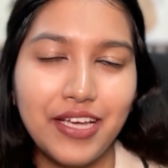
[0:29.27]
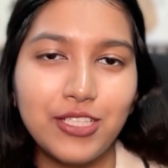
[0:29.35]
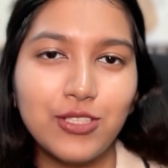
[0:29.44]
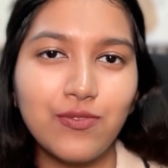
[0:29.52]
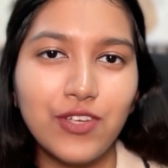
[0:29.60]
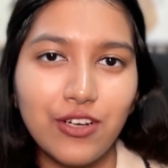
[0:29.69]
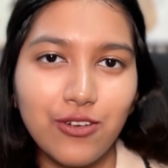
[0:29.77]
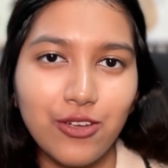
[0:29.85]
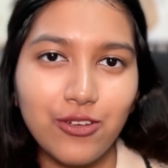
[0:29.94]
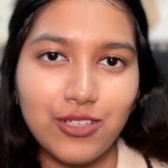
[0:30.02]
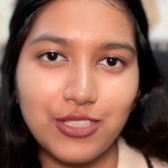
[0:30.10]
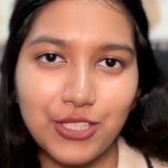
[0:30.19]
So we are going
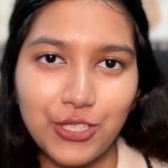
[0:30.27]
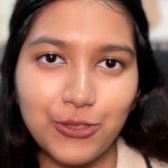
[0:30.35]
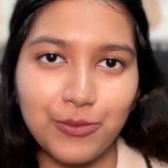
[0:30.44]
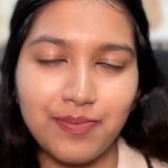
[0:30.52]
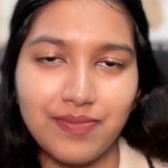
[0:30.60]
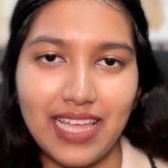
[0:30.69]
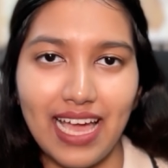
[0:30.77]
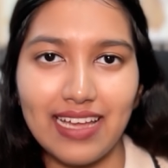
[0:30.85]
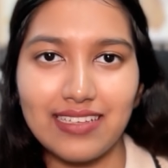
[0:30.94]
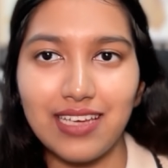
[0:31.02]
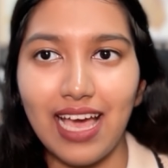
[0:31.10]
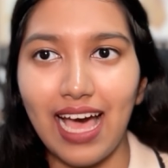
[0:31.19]
to assume
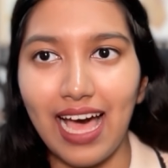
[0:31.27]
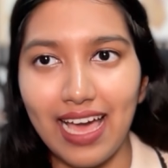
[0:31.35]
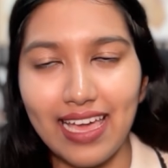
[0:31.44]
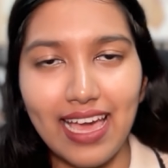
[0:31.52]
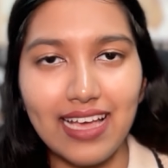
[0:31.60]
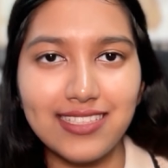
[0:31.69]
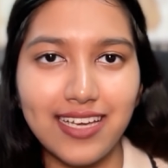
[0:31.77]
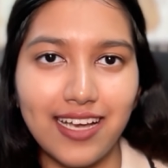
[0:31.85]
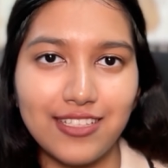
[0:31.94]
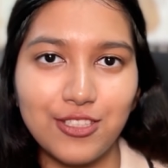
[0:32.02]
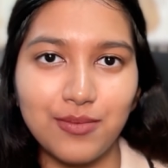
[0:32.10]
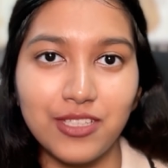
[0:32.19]
that I, as a
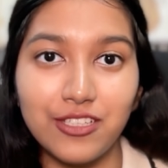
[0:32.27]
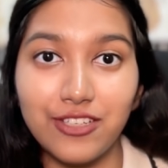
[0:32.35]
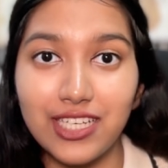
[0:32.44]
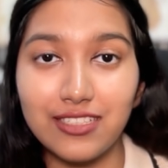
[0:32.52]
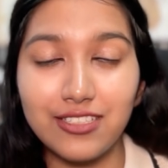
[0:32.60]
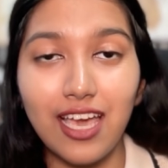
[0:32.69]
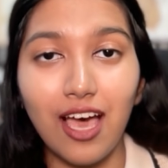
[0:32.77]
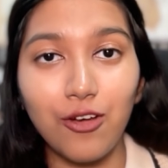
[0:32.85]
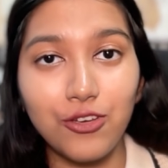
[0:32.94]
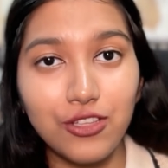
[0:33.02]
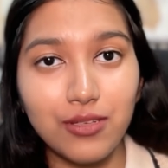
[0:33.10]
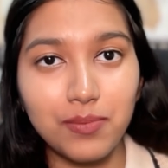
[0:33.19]
customer, reached
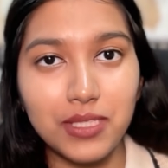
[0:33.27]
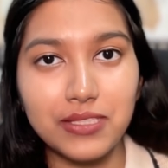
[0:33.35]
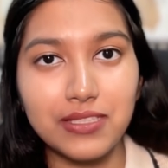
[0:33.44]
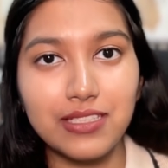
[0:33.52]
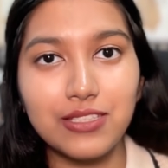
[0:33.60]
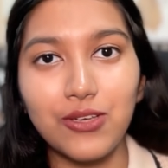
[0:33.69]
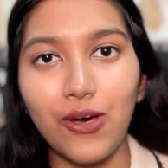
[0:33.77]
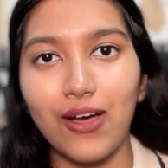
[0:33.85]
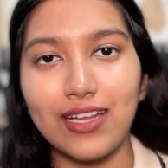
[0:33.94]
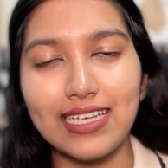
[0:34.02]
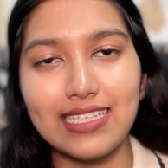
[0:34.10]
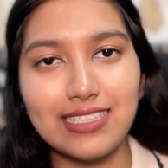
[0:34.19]
out to the business
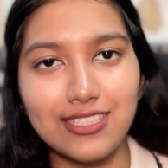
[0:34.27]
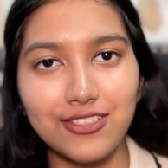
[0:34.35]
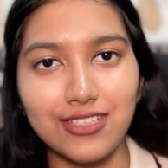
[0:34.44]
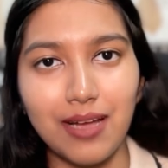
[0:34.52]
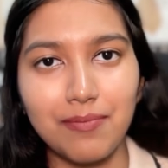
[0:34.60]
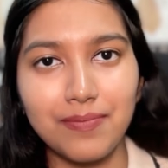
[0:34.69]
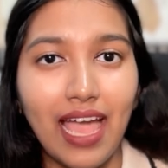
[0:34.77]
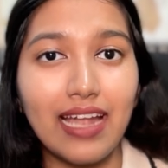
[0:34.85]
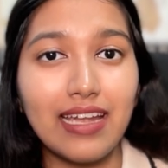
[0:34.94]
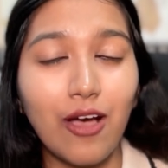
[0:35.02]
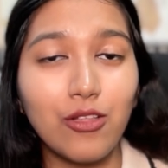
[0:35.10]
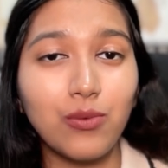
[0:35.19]
on Instagram, and
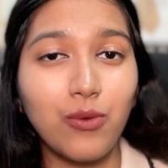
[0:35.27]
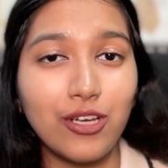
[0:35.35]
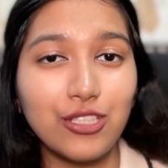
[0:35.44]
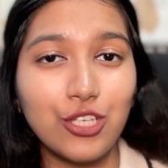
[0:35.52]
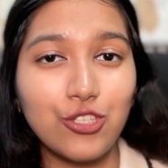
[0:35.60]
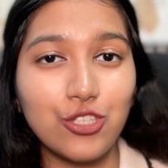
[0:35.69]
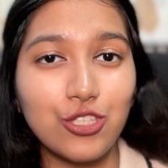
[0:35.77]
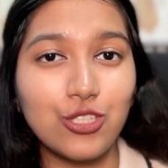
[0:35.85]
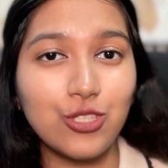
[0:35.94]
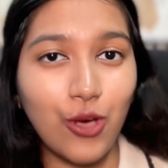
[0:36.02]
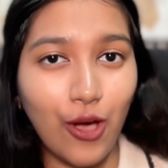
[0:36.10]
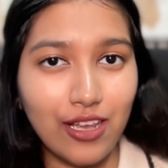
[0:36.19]
now the voice agent is
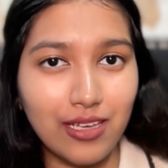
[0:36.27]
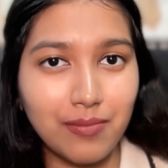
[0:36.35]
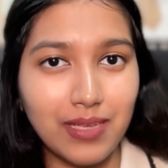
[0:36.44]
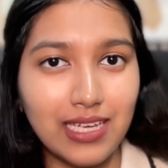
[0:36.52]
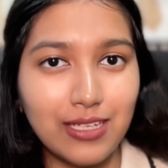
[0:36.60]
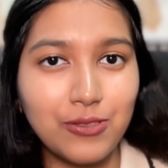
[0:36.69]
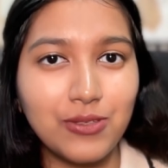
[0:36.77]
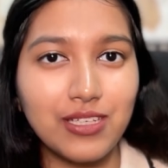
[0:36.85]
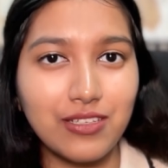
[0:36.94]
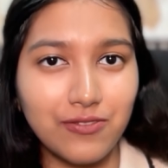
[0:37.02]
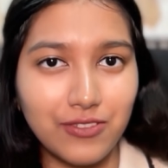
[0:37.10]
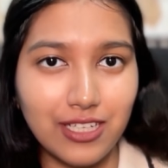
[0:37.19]
calling me to
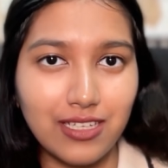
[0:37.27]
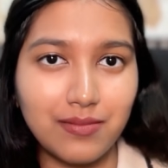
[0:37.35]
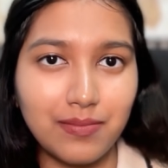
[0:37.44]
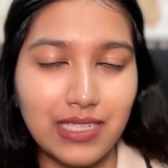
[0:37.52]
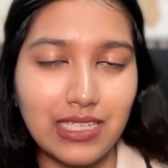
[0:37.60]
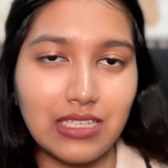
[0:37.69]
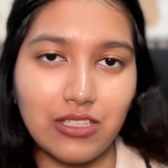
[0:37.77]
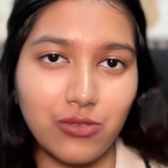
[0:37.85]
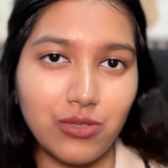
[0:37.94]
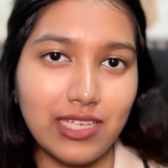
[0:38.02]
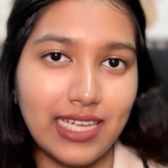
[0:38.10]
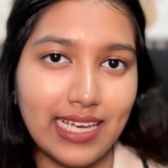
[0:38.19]
convert me into
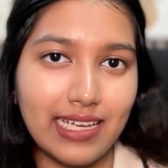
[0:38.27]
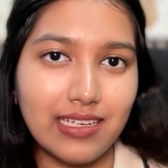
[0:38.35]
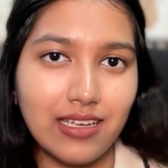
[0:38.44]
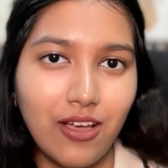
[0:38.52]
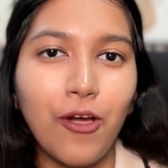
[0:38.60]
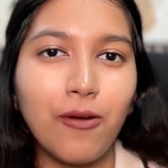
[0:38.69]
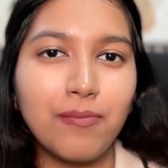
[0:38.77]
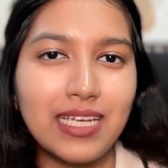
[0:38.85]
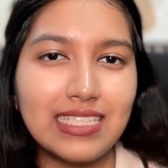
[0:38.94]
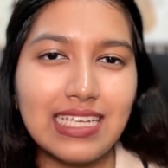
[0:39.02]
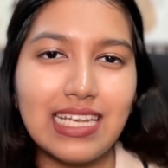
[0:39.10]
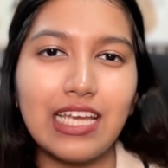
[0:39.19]
a lead, or
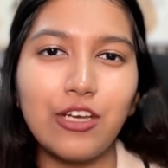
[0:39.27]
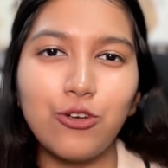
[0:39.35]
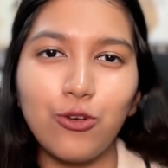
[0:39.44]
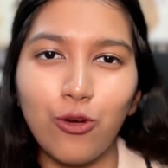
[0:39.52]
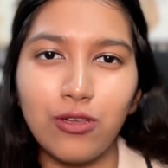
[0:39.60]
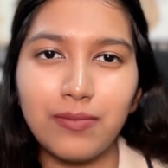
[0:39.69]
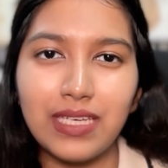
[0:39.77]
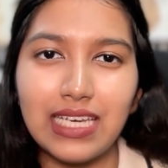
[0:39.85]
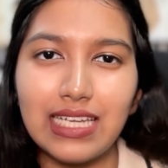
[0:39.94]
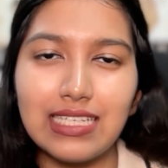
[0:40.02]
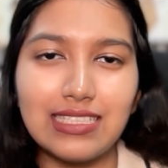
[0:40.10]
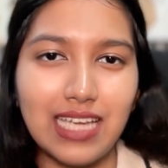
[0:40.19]
basically enroll me
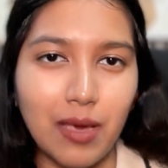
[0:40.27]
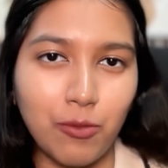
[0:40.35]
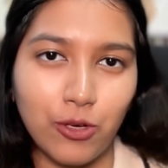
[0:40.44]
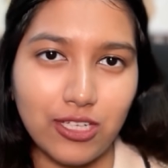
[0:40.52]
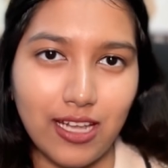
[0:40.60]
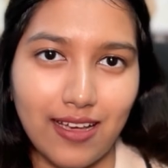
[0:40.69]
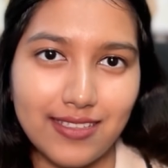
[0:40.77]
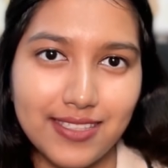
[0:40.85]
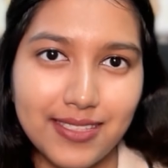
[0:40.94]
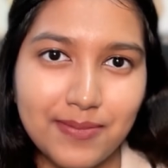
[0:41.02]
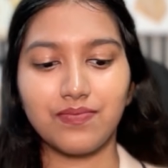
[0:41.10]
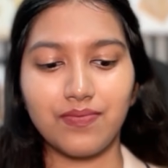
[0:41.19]
in a demo class.